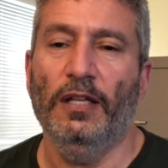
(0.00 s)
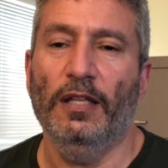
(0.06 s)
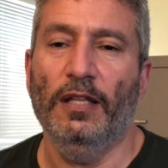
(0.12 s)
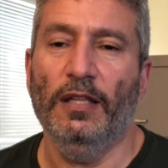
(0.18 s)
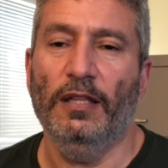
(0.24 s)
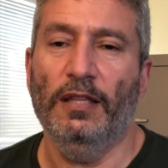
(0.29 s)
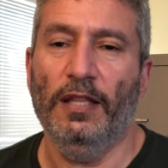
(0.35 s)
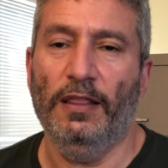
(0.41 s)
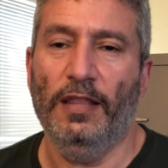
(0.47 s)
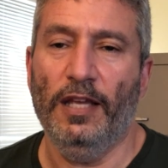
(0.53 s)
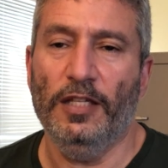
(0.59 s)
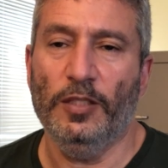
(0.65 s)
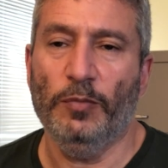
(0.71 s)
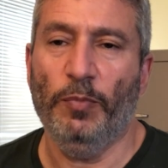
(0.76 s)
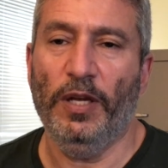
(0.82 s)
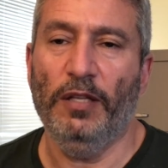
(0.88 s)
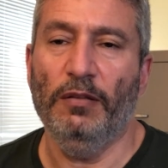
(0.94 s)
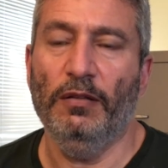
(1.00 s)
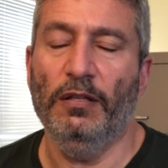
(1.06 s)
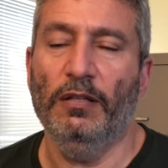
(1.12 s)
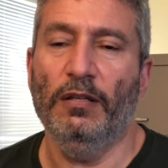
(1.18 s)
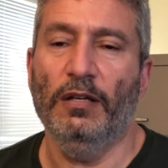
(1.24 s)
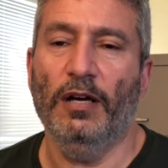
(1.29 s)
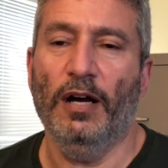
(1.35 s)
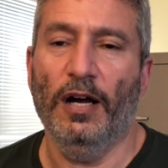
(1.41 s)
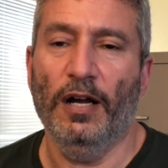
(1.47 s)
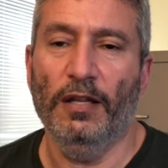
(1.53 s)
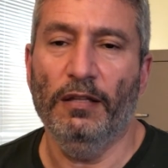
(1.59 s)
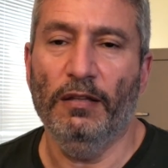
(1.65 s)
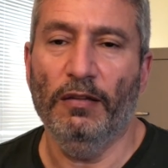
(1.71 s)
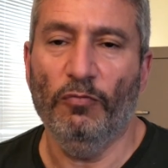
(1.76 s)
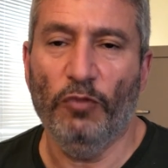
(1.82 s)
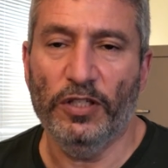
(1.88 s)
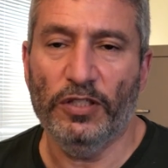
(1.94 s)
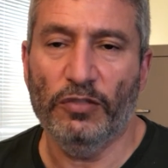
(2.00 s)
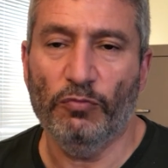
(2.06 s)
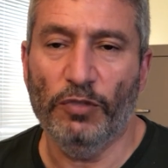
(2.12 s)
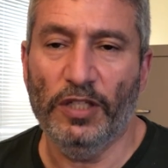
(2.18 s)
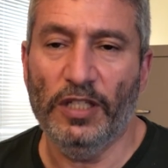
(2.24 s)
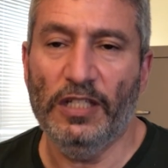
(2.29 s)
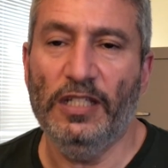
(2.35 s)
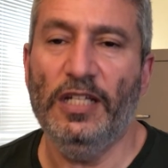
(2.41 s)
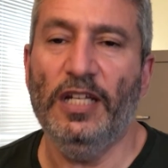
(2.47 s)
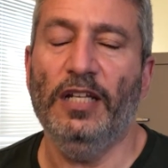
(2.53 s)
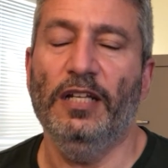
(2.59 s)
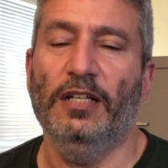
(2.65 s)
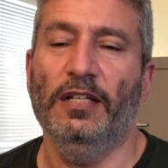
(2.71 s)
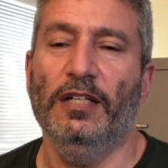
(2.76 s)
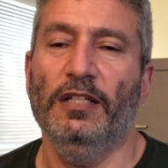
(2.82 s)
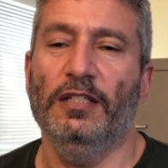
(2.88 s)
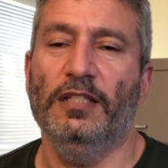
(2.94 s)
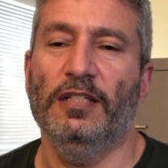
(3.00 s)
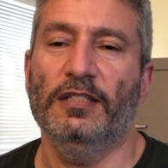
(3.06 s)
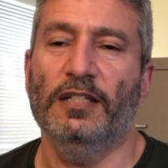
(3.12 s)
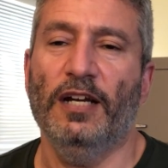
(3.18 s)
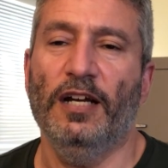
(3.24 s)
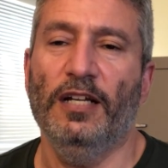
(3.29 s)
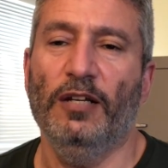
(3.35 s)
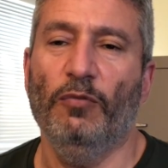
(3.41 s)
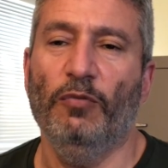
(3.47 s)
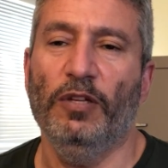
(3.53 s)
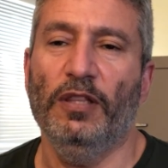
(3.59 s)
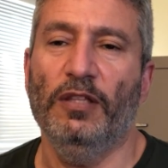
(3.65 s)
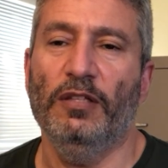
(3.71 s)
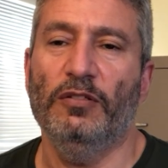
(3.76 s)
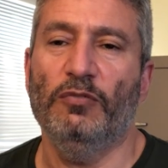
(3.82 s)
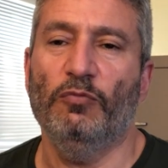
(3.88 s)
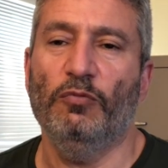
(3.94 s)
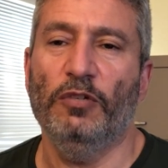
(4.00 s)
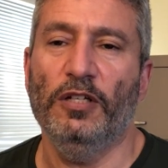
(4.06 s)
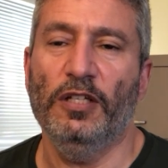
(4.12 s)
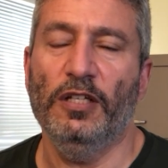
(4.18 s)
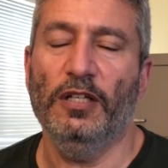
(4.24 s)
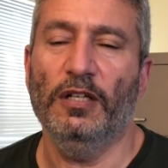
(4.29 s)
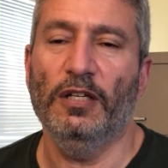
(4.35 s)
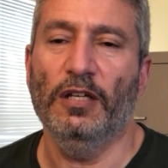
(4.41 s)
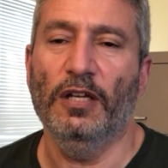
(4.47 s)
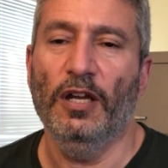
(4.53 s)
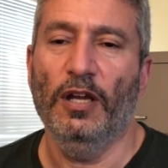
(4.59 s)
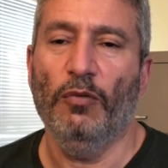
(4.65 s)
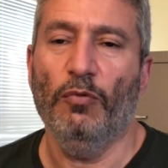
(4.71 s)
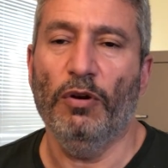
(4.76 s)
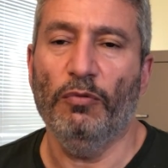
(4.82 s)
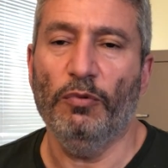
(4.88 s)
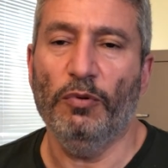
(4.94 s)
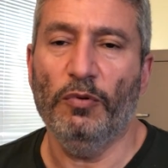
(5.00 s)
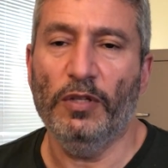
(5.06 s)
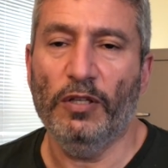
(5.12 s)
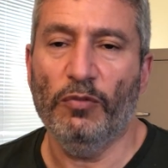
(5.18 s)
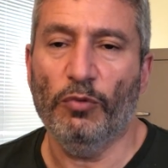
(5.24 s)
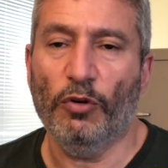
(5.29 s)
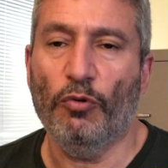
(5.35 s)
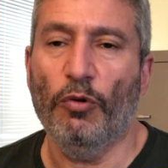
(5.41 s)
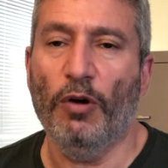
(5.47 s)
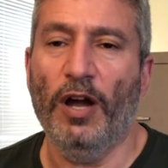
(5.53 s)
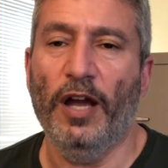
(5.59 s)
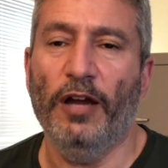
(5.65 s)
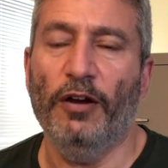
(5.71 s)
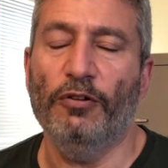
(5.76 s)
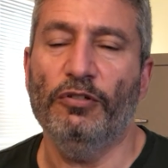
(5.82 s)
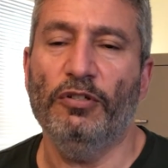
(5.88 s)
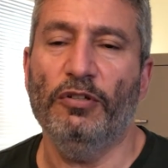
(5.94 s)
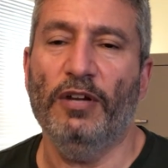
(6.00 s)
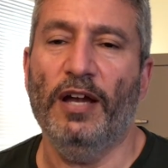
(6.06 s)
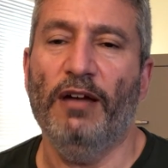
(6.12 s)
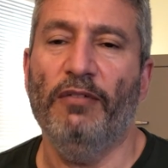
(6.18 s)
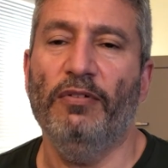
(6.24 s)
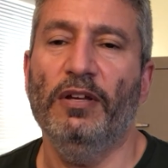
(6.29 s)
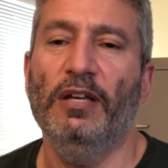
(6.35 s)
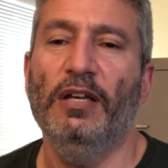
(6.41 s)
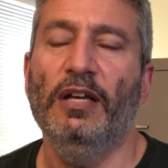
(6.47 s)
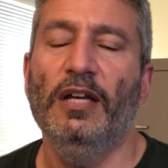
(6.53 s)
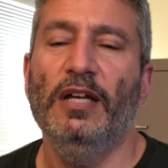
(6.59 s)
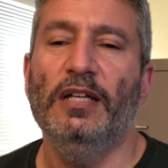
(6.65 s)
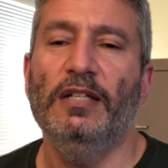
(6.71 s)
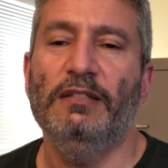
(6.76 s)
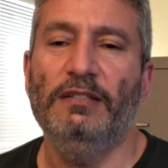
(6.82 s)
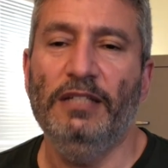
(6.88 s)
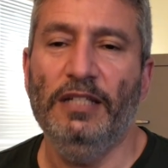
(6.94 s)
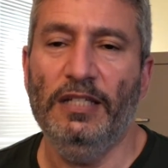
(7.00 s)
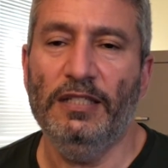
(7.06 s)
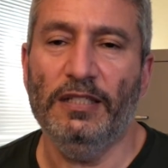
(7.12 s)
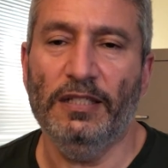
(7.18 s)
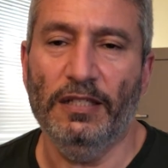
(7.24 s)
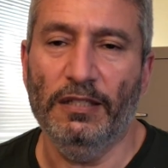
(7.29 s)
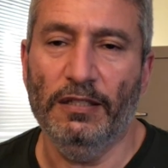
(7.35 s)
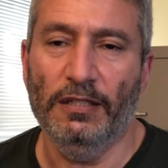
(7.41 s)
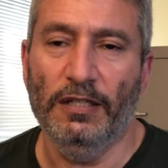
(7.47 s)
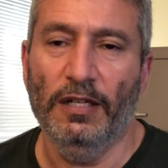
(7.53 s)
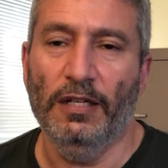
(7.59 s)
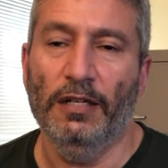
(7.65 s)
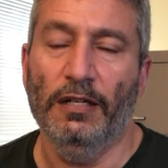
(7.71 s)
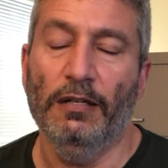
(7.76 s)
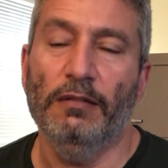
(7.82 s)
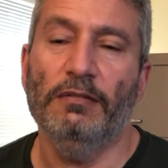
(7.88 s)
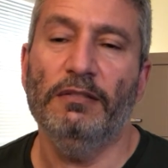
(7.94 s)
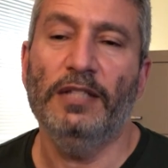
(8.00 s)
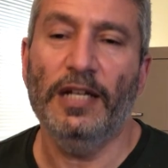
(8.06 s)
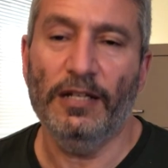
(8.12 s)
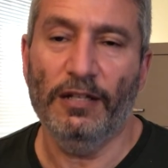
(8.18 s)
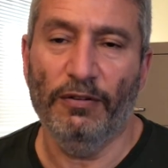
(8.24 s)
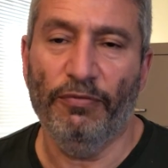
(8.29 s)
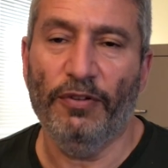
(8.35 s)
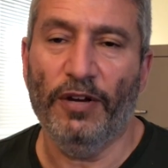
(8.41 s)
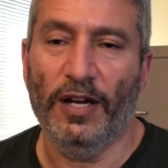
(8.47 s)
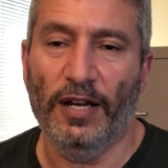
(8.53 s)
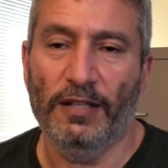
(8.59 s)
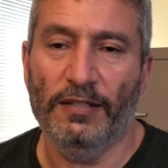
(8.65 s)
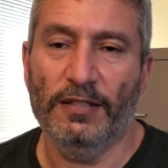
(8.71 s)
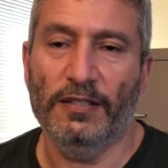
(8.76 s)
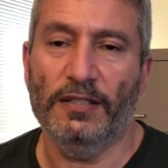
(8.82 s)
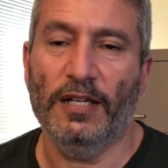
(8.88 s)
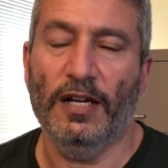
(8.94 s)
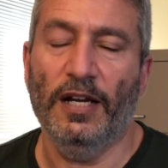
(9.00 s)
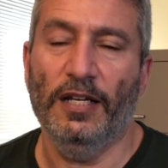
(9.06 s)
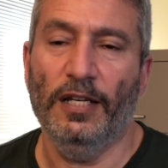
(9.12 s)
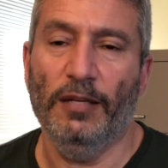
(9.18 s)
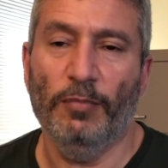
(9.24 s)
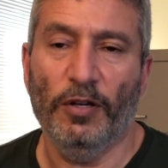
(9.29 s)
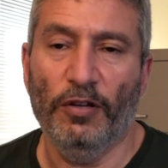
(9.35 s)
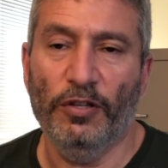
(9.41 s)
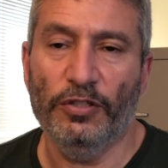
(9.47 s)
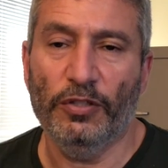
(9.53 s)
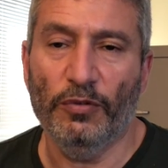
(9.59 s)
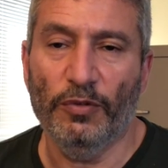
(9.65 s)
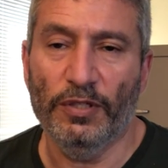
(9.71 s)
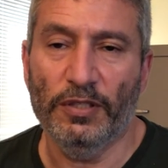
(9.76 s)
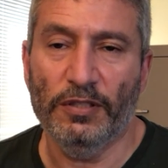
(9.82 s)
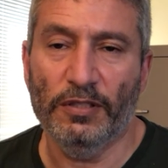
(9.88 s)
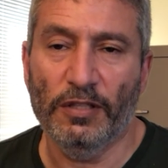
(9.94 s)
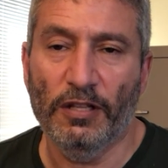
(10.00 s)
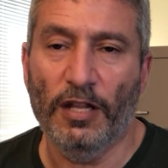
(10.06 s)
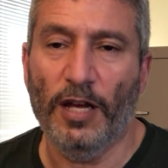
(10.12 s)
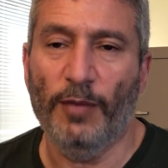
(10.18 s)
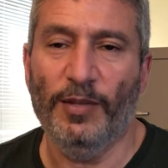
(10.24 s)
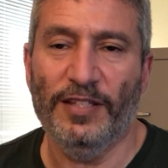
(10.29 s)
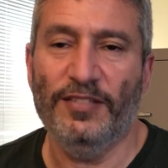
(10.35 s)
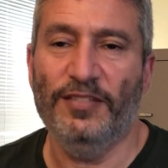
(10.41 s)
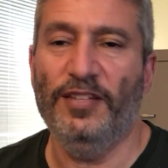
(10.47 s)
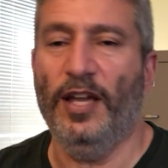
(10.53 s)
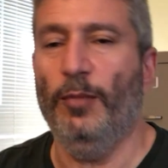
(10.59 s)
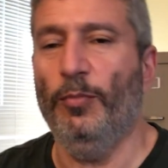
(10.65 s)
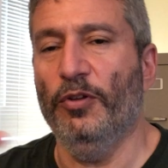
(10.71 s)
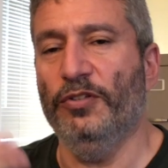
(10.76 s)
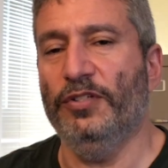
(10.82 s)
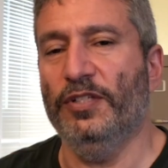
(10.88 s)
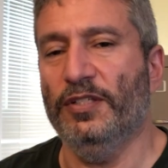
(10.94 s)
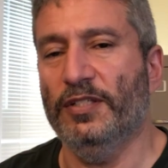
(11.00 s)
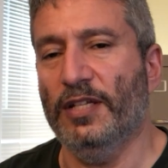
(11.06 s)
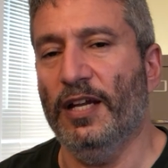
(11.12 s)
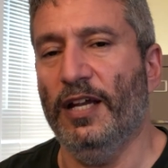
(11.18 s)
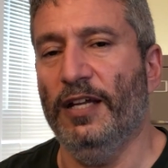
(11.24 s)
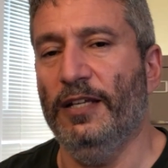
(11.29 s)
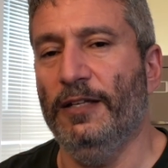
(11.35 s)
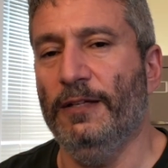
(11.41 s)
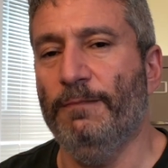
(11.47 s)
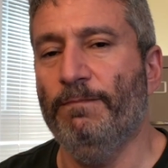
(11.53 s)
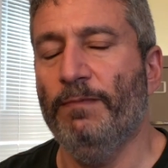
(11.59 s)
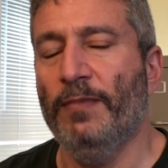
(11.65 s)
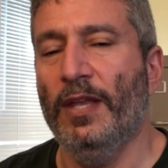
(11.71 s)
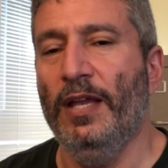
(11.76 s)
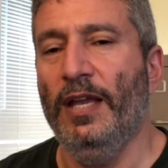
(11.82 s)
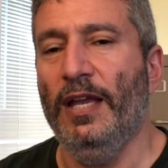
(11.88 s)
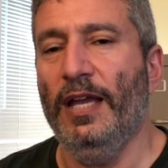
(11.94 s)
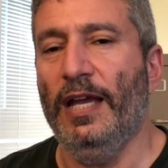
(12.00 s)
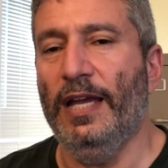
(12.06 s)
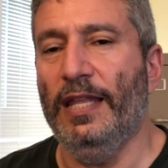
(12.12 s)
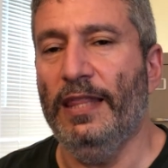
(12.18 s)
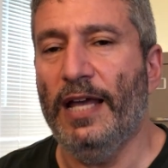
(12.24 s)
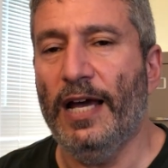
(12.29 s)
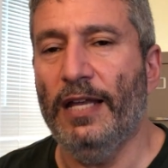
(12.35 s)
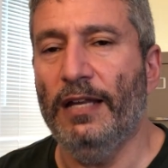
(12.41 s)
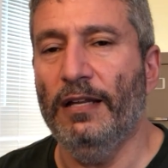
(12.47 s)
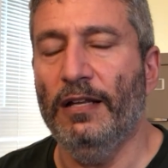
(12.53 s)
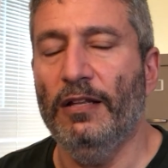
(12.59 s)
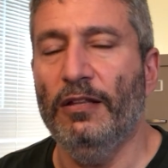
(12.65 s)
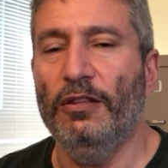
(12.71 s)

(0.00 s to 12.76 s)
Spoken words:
that they spend on what's really needed in society, what we really require to have a decent, dignified society, but also a climate stable society. And that